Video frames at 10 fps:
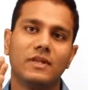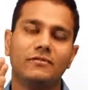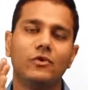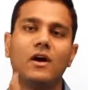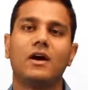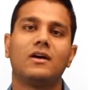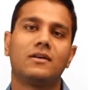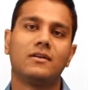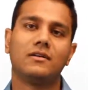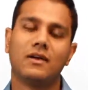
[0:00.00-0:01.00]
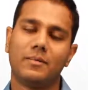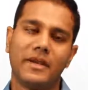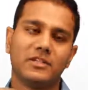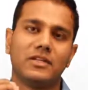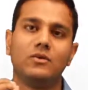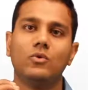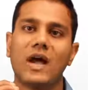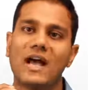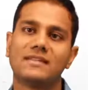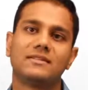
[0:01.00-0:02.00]
if you are a patient who
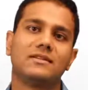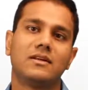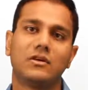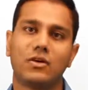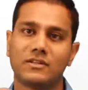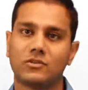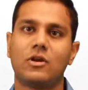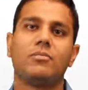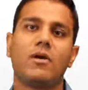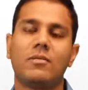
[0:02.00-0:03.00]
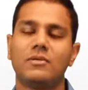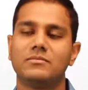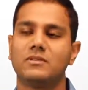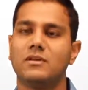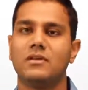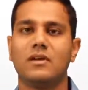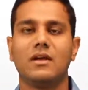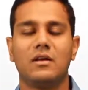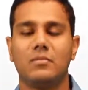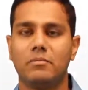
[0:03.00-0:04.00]
has cholesterol problems
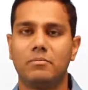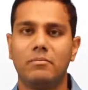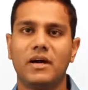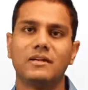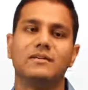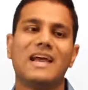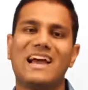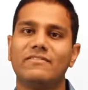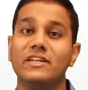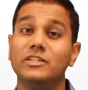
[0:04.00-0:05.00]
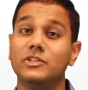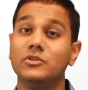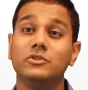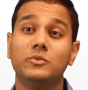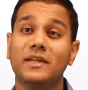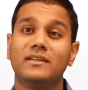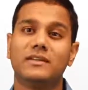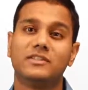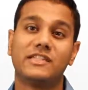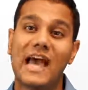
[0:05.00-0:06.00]
but have issues with
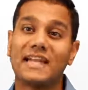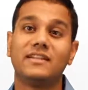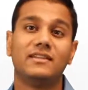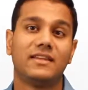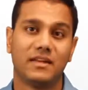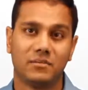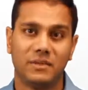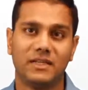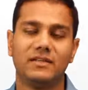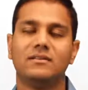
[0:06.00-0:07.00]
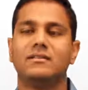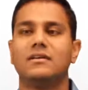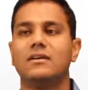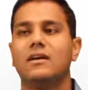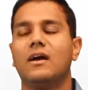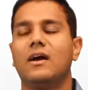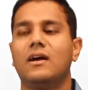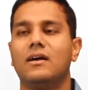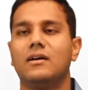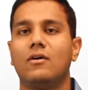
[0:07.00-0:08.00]
statin therapy
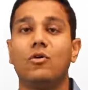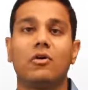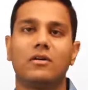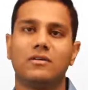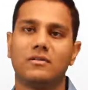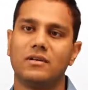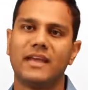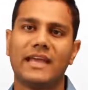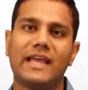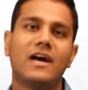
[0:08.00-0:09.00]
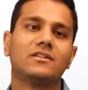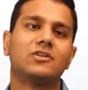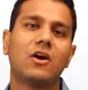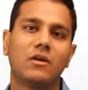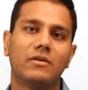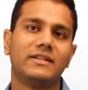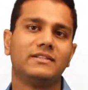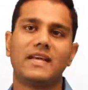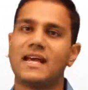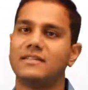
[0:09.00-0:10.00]
or cannot
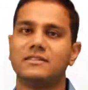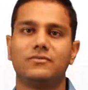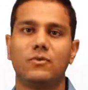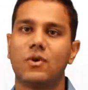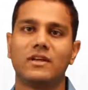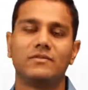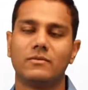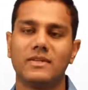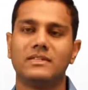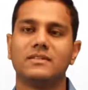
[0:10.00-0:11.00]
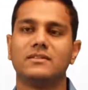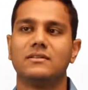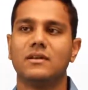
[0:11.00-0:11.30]
tolerate statins for whatever reason,